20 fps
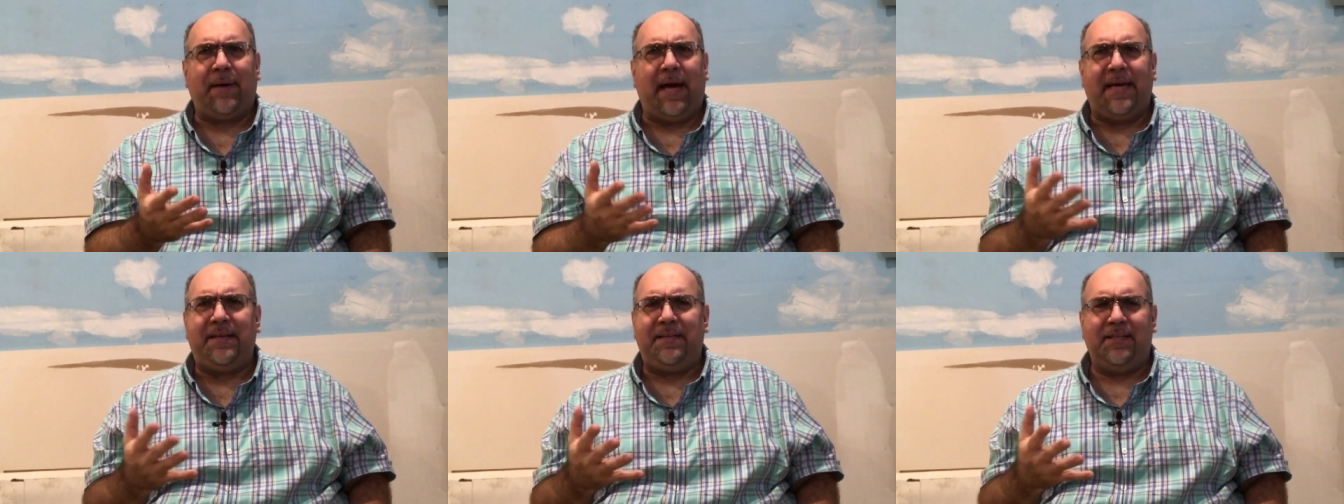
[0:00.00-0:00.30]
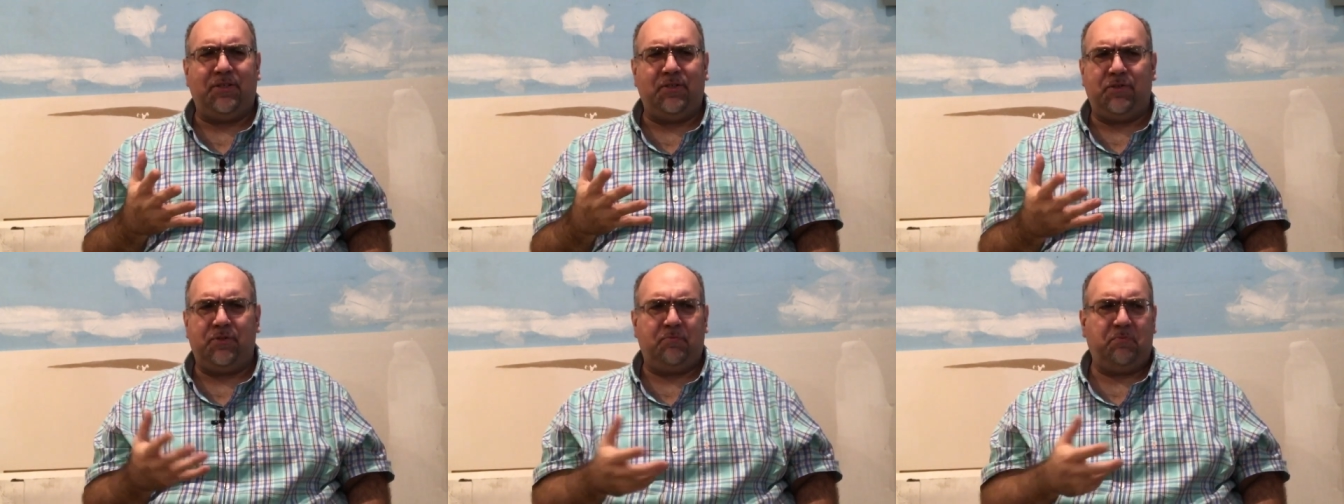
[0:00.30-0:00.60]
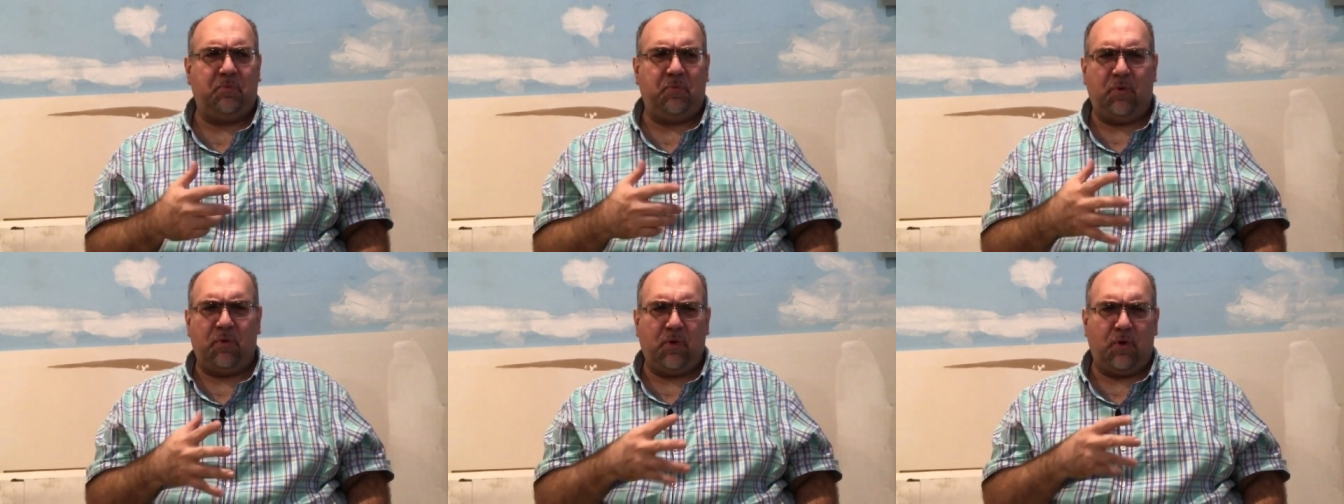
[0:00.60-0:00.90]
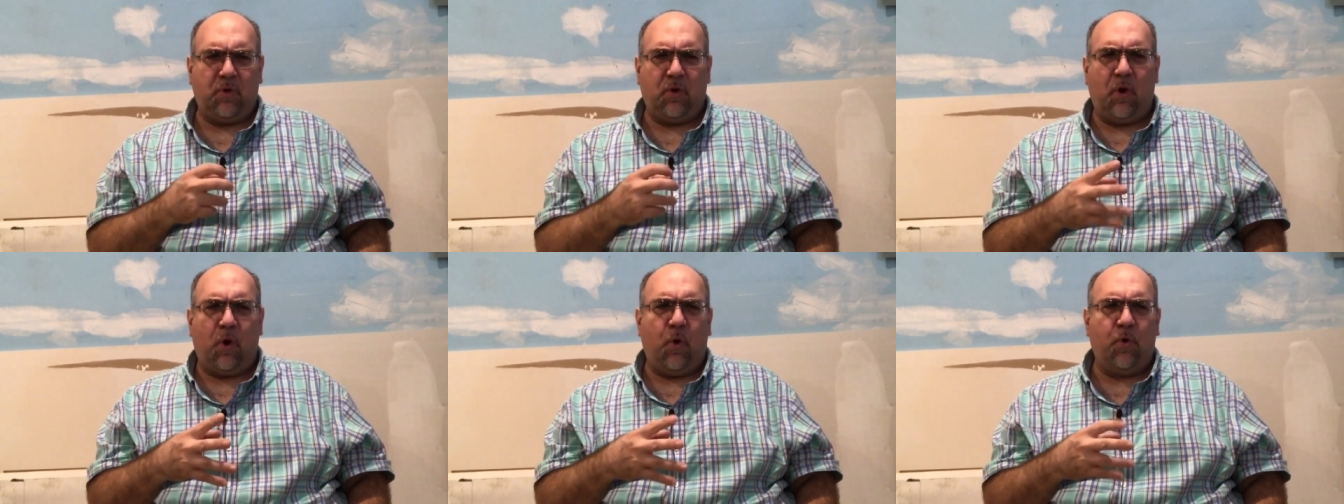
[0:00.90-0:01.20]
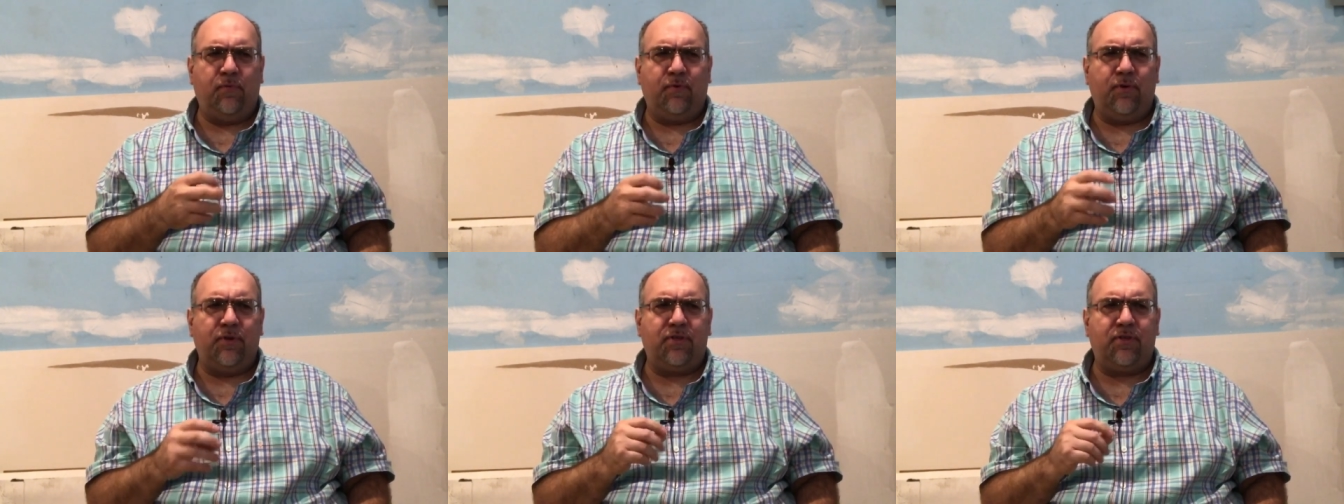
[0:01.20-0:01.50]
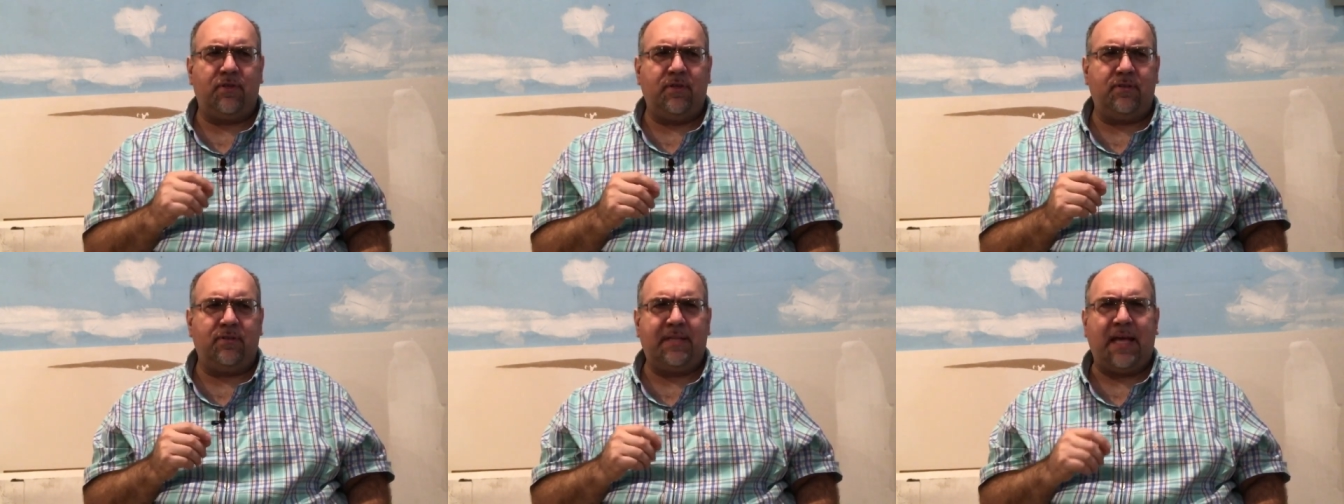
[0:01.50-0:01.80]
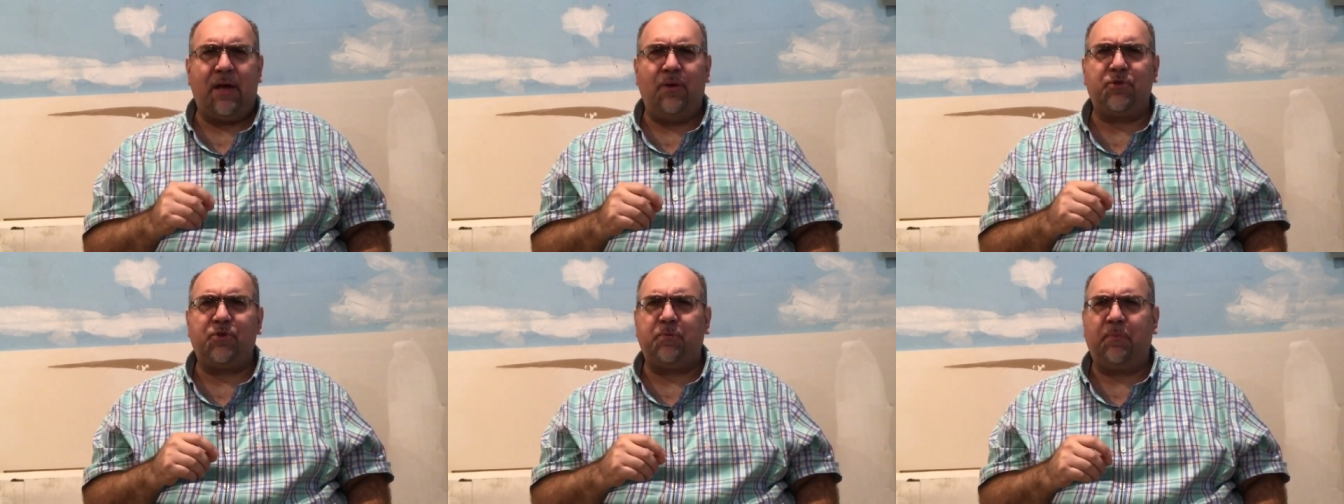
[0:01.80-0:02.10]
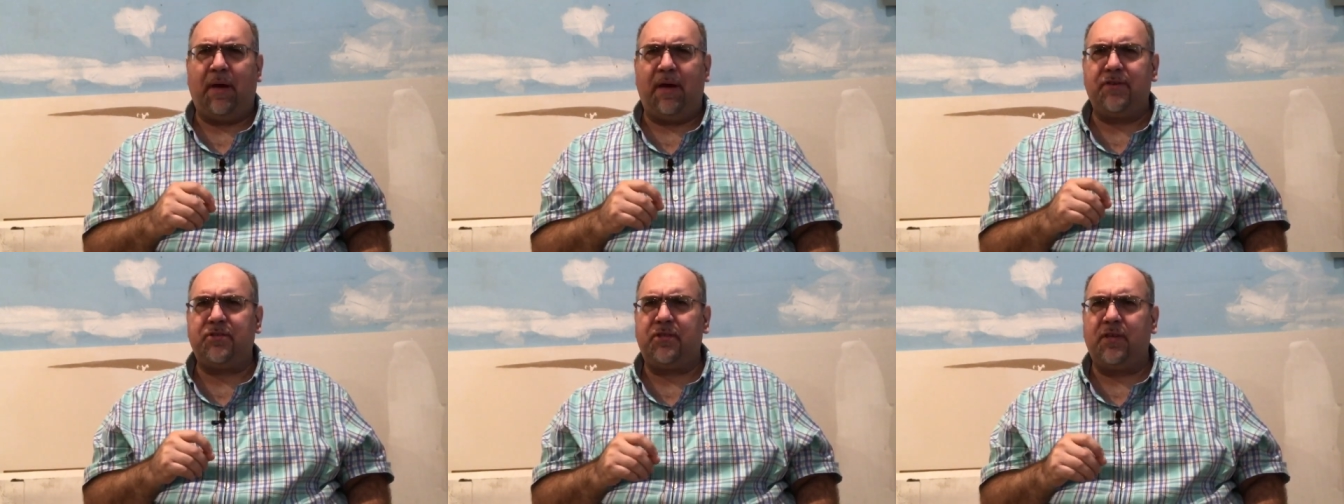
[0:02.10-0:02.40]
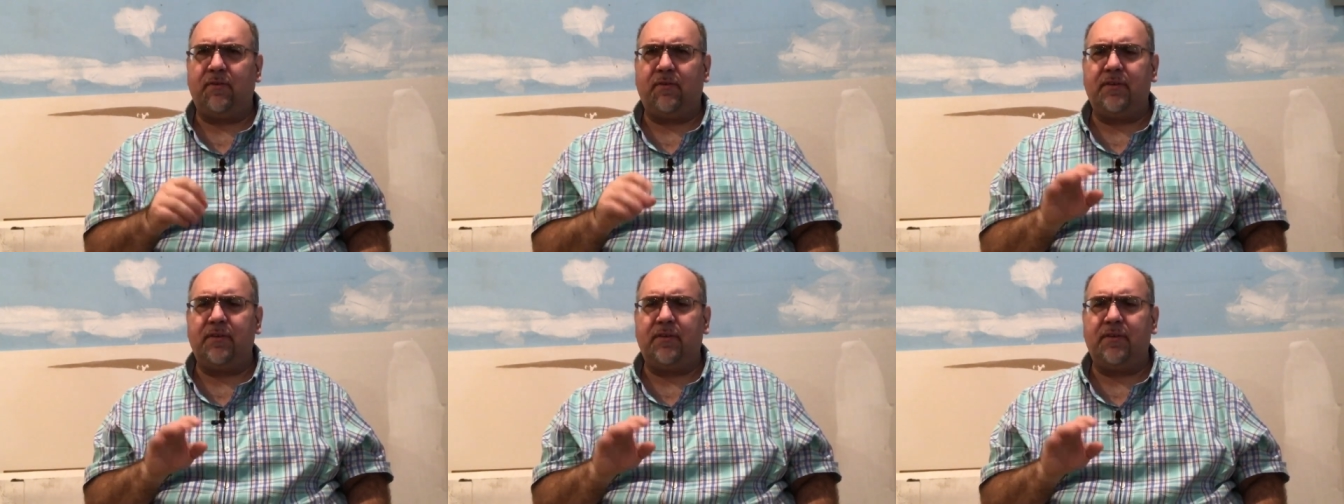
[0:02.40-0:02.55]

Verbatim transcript: I didn't overdouse myself